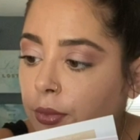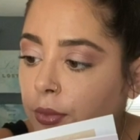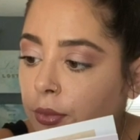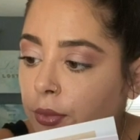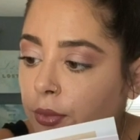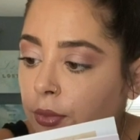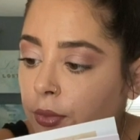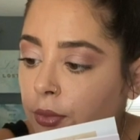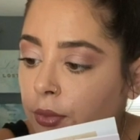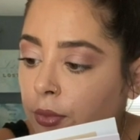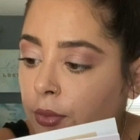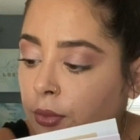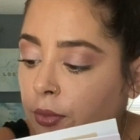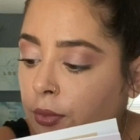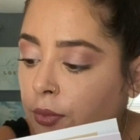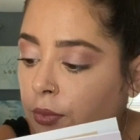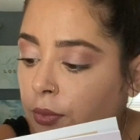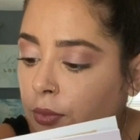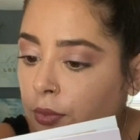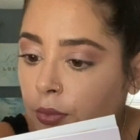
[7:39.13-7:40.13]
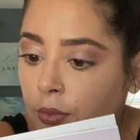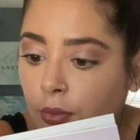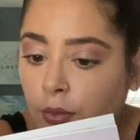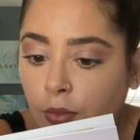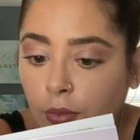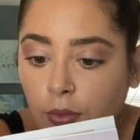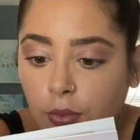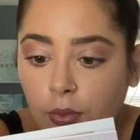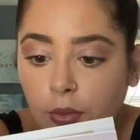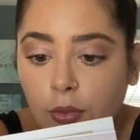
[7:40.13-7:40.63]

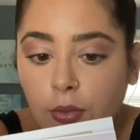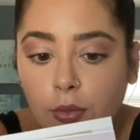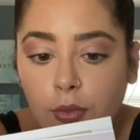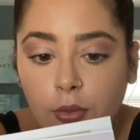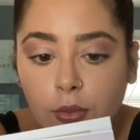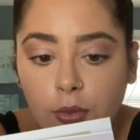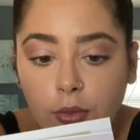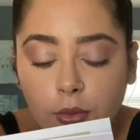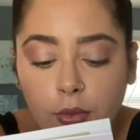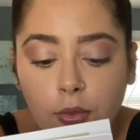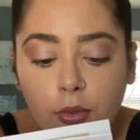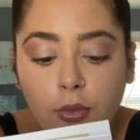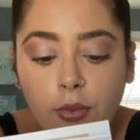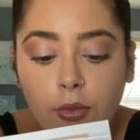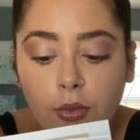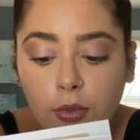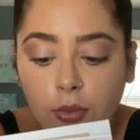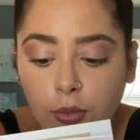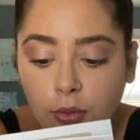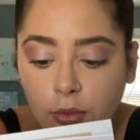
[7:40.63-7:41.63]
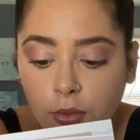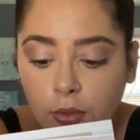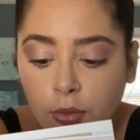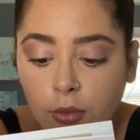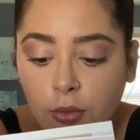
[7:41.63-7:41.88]
[no speech]